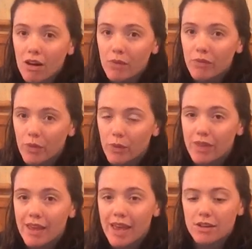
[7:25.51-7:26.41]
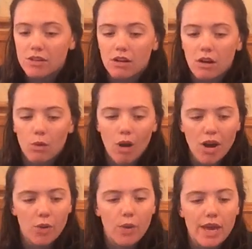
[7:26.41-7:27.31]
harmful when they enter our
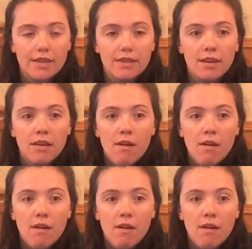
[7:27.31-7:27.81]
waterways.